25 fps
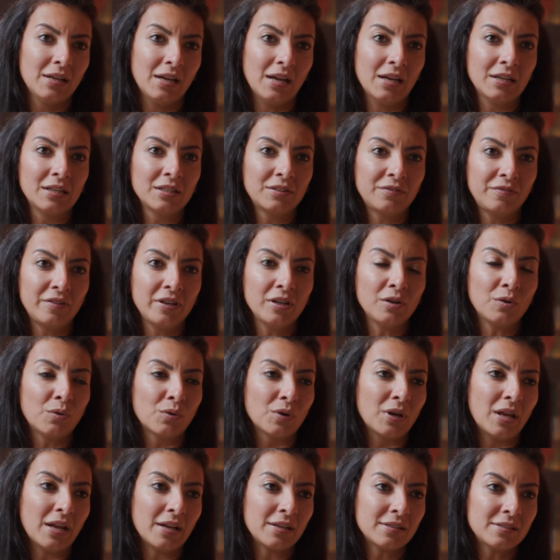and it feels
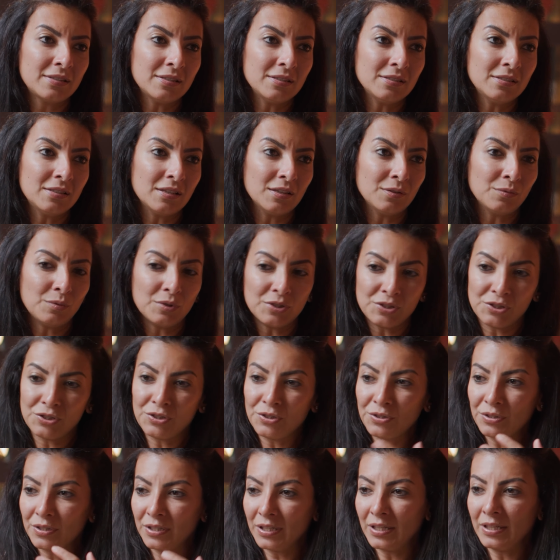collected, and once
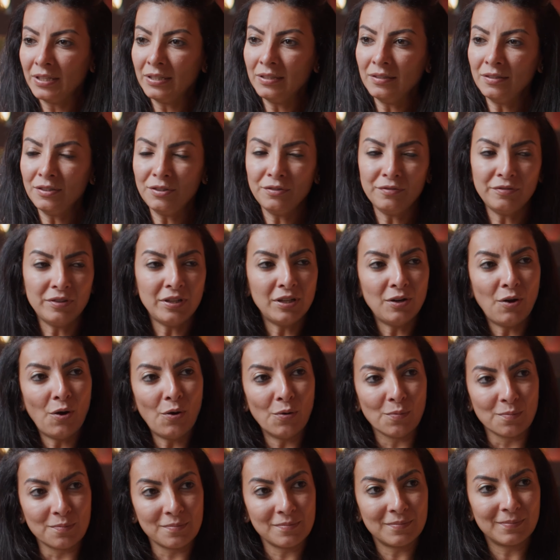you're in, you feel
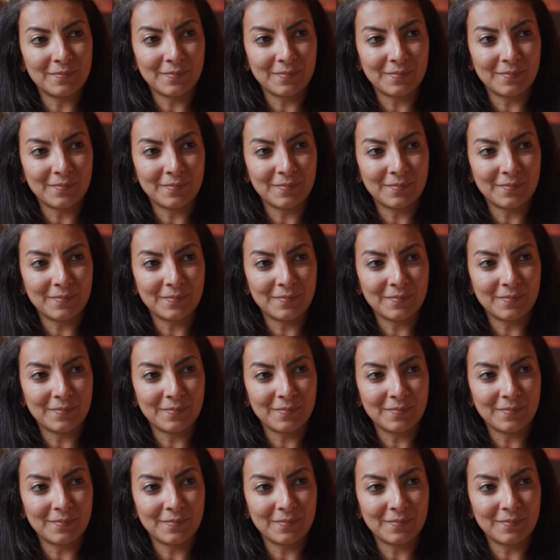home.